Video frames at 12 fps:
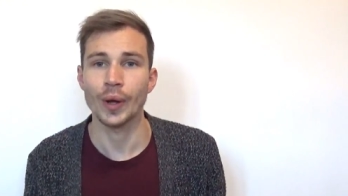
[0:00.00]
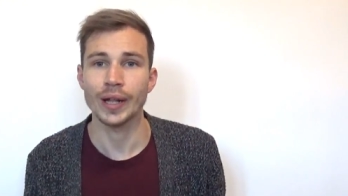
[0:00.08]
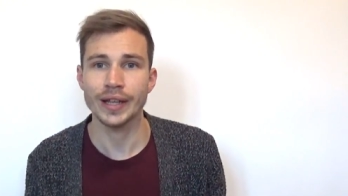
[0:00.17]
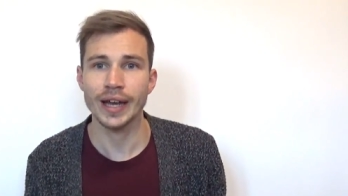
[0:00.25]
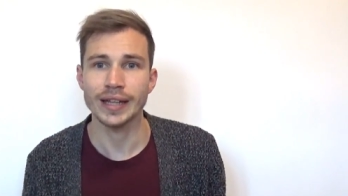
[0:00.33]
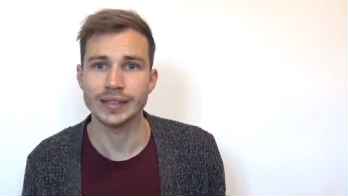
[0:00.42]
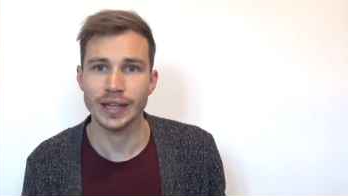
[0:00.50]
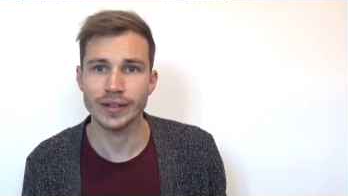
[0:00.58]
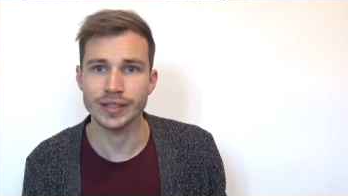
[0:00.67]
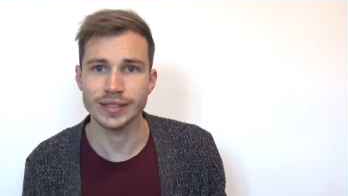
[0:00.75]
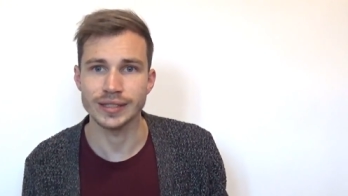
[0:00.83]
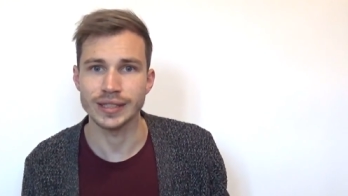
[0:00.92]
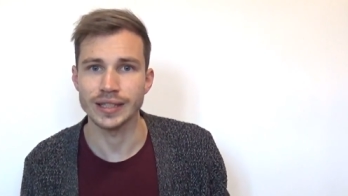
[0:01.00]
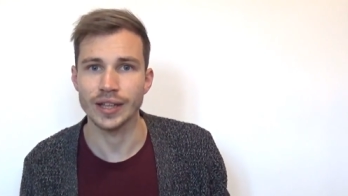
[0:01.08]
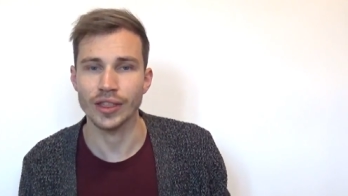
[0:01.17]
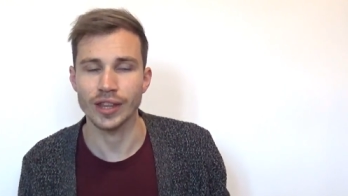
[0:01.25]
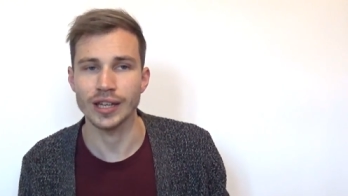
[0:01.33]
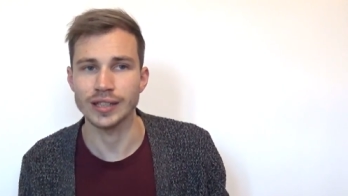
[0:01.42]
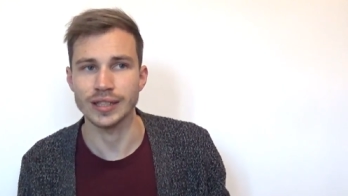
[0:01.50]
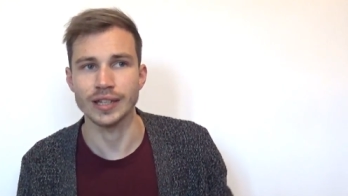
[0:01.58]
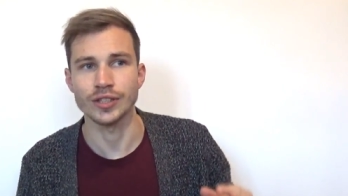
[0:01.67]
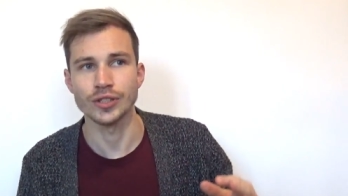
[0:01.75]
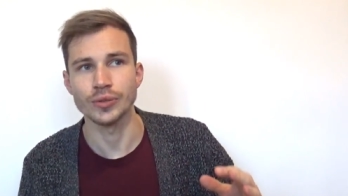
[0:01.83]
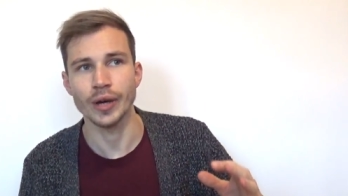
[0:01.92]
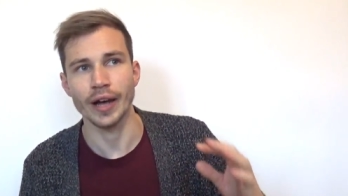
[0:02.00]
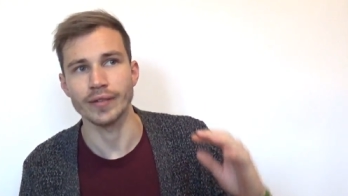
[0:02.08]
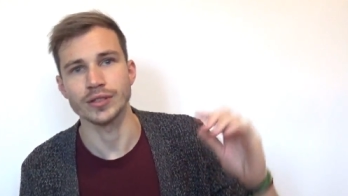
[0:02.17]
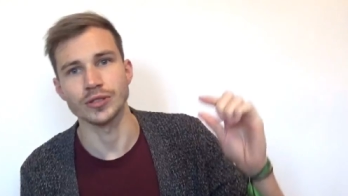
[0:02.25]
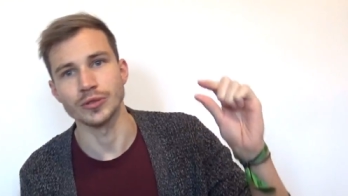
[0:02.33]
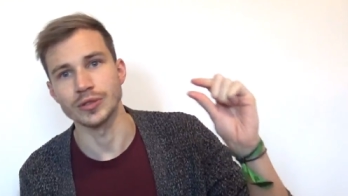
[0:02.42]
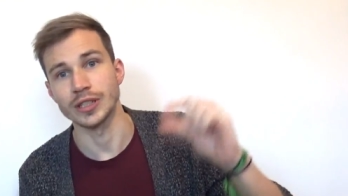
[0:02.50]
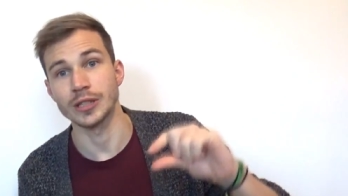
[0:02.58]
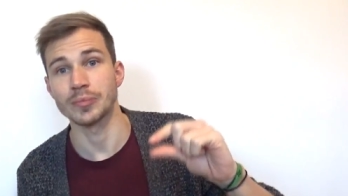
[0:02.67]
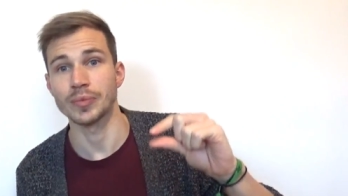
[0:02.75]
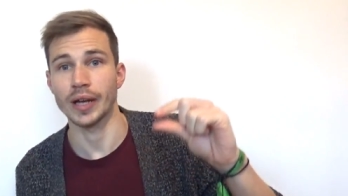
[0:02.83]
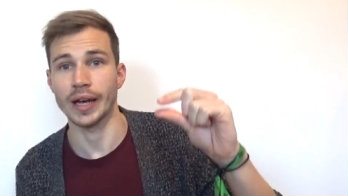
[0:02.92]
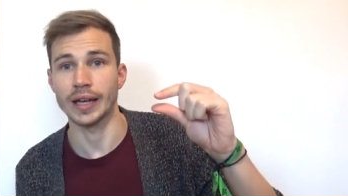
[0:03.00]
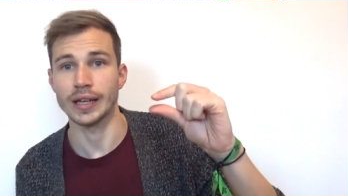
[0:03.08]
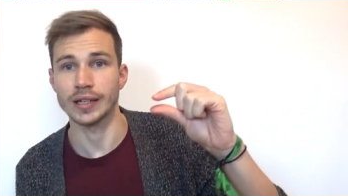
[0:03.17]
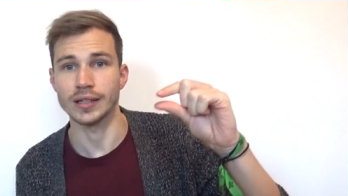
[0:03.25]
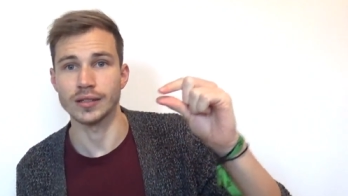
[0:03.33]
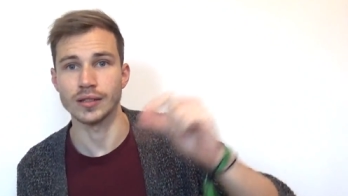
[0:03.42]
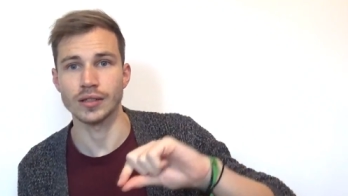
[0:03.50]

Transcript: Well yeah, there is the thing that you have to dip a